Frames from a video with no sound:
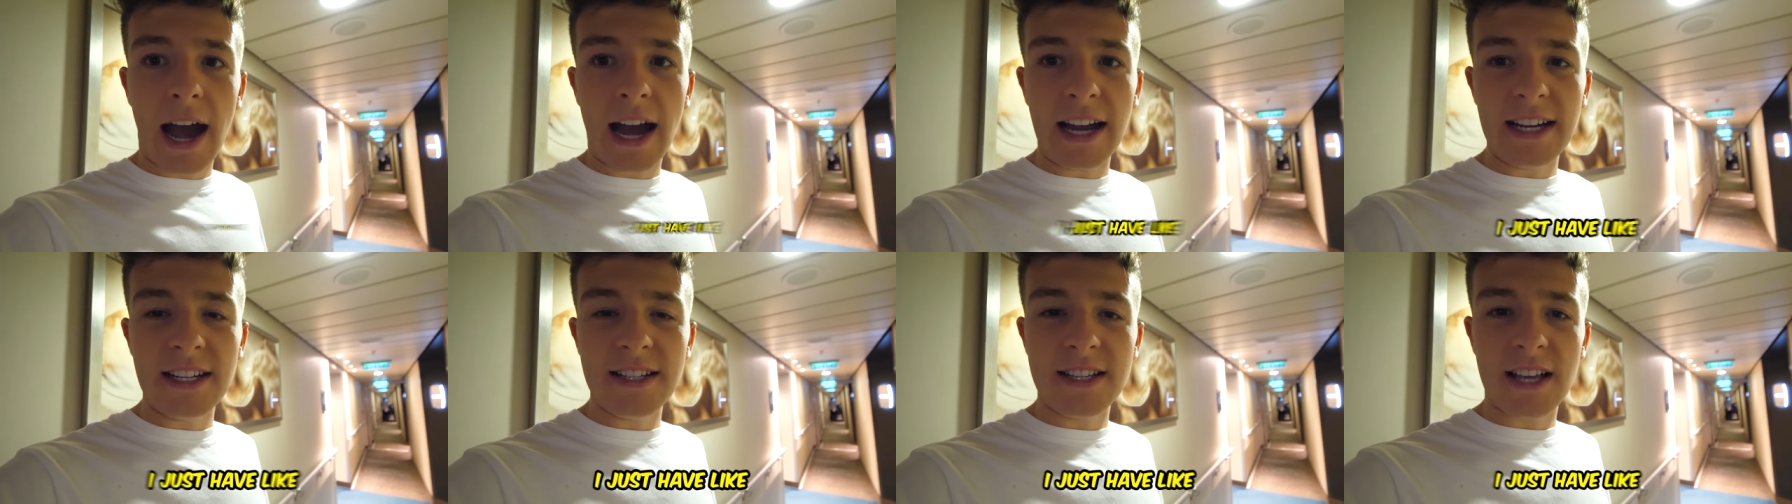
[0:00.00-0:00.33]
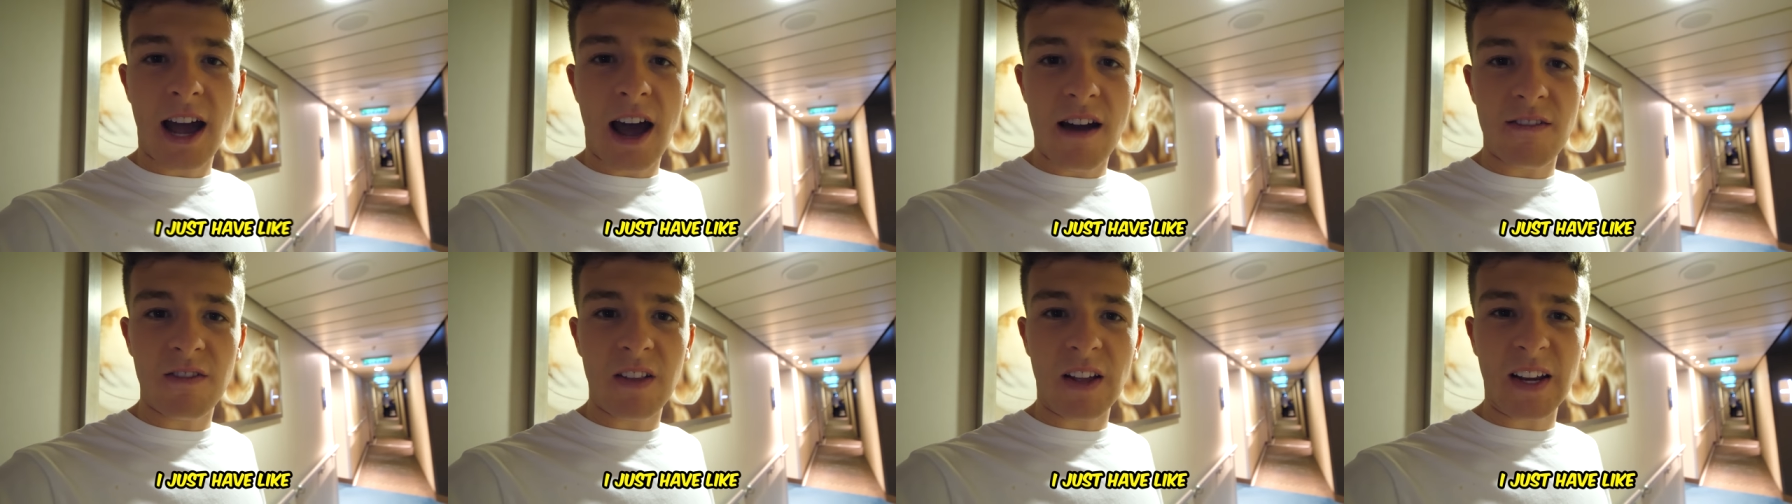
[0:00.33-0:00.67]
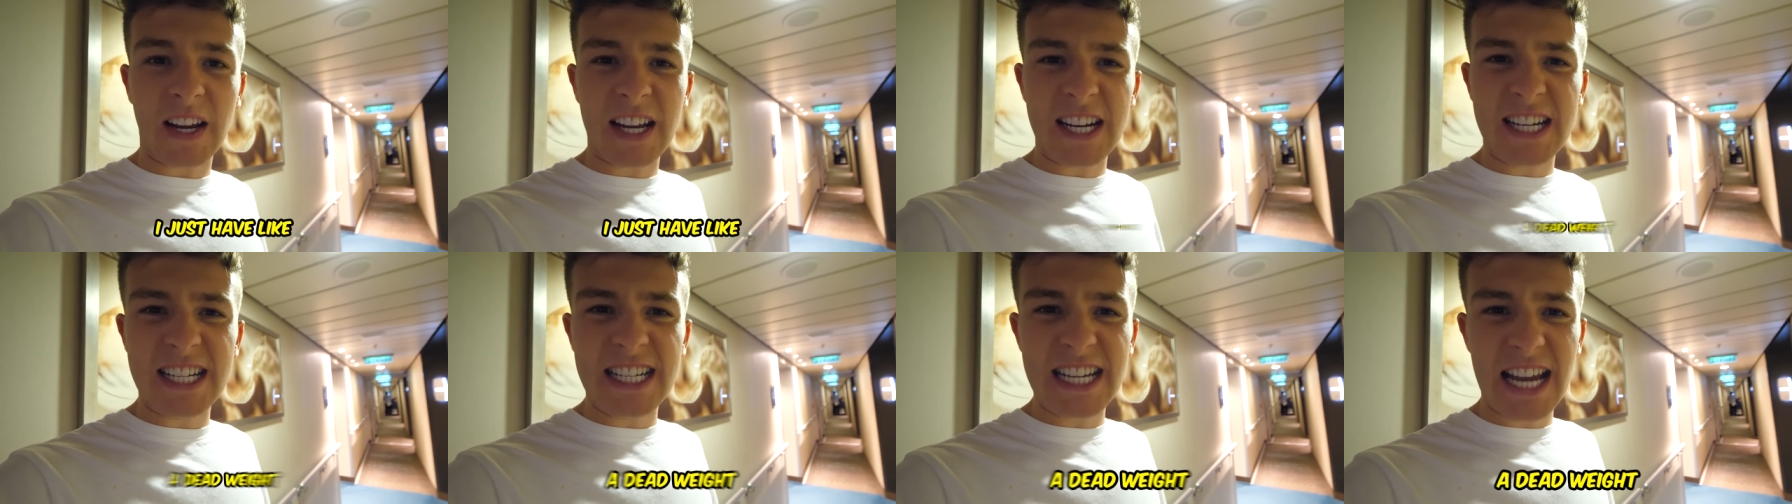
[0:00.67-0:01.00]
I just have
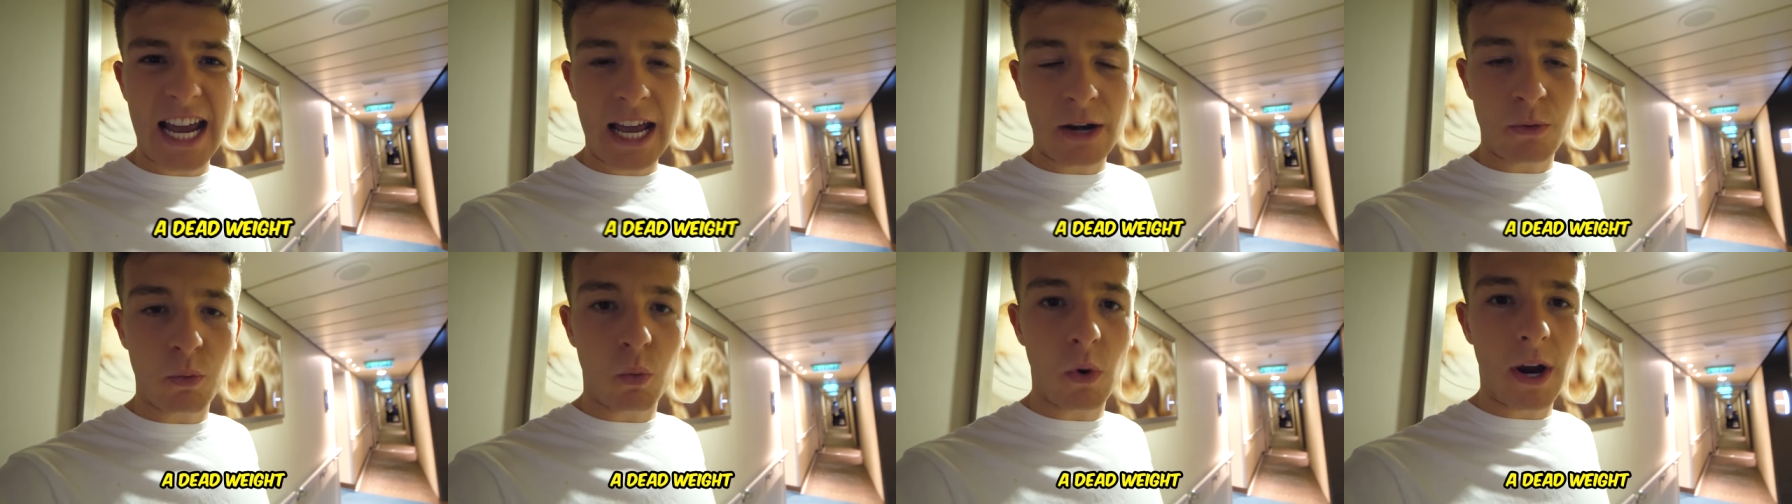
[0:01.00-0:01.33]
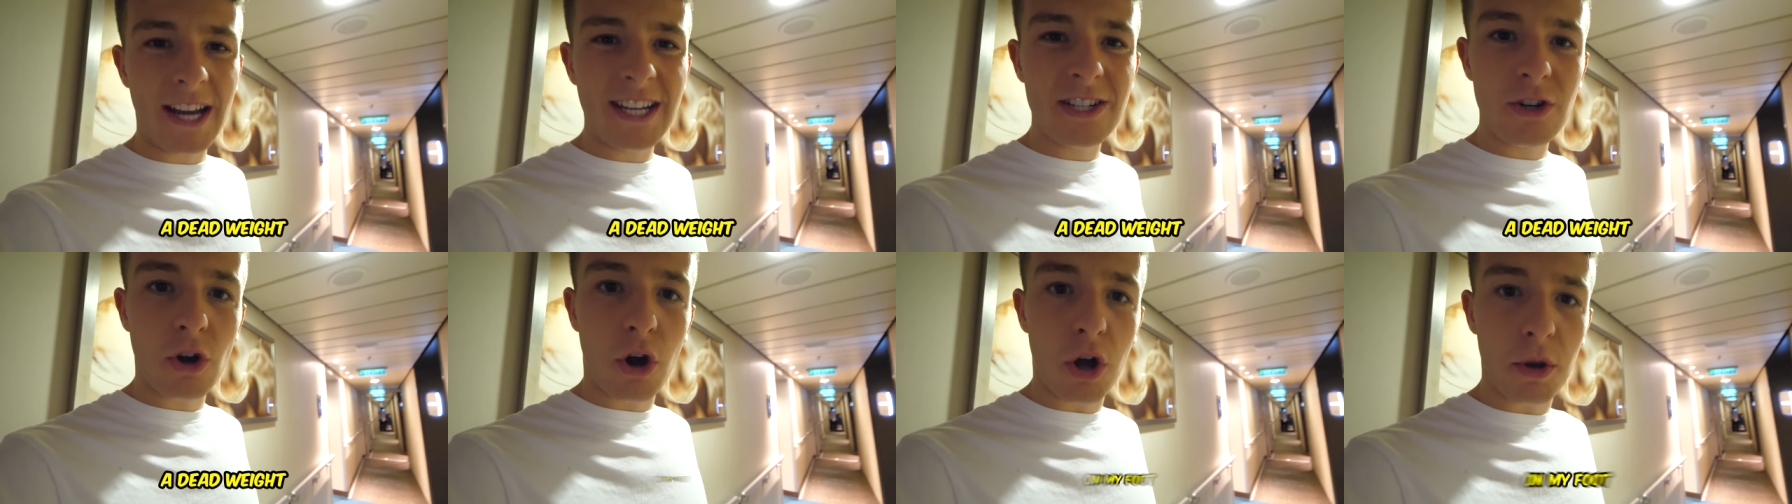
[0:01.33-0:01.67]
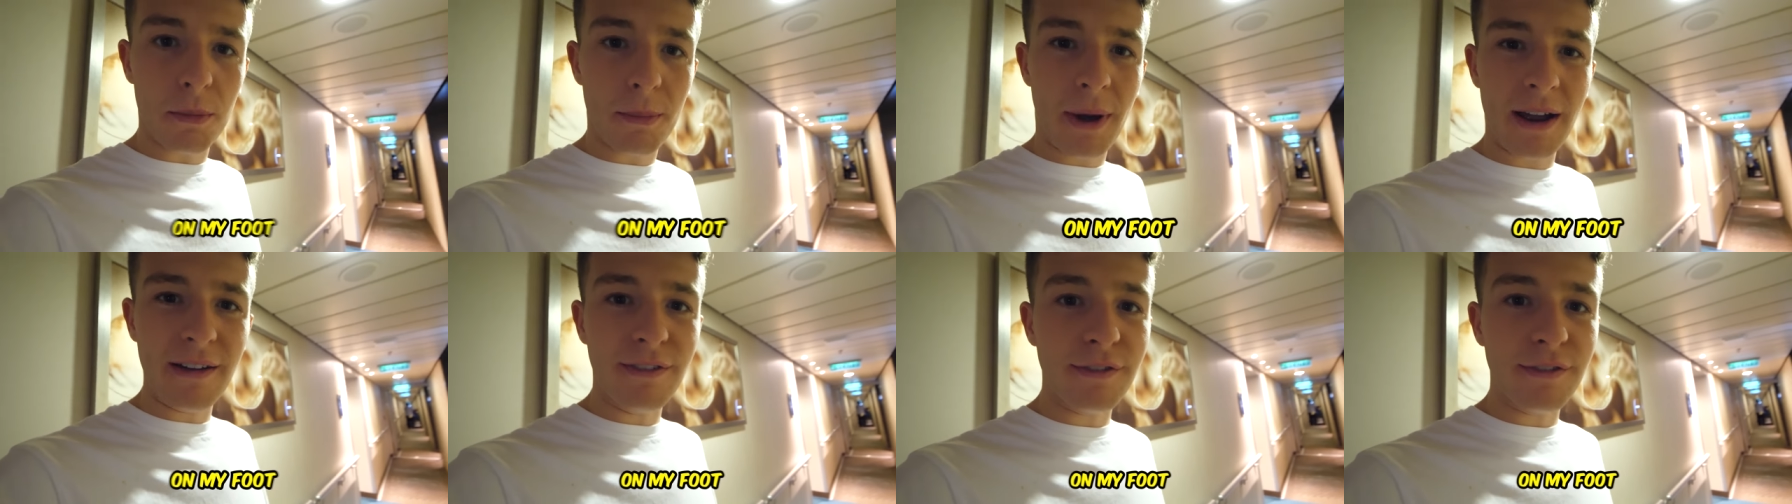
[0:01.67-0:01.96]
like a dead weight on my